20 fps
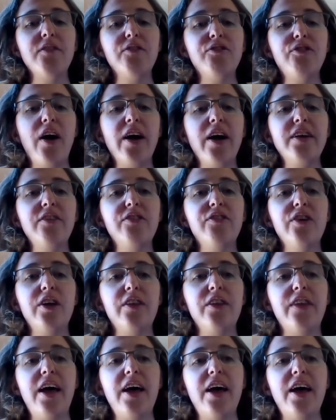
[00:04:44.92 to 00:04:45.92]
find
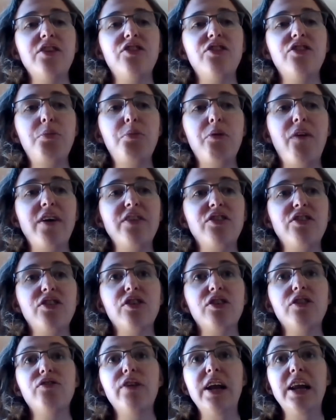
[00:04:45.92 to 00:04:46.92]
that their
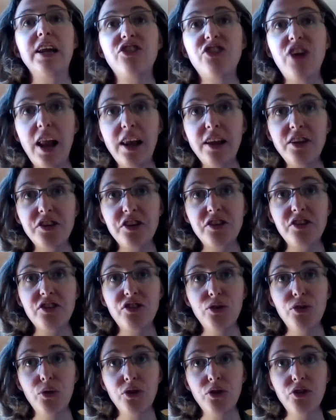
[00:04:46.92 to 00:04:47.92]
supervisors are really challenging to
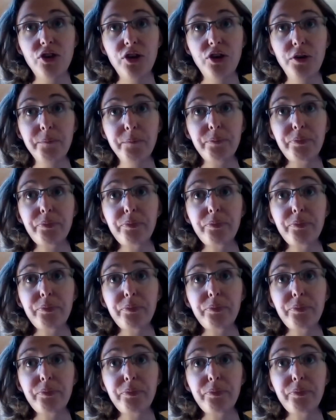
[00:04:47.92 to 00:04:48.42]
talk to,